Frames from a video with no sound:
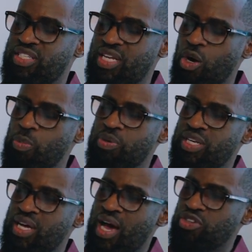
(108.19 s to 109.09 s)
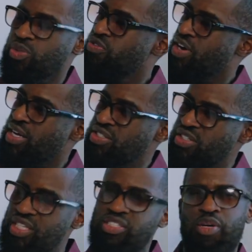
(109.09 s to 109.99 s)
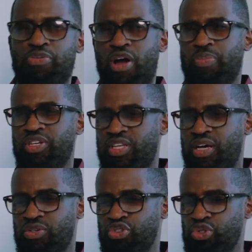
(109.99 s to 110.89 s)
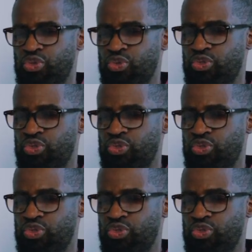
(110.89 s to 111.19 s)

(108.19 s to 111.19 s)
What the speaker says: in helping housing providers lease their properties out to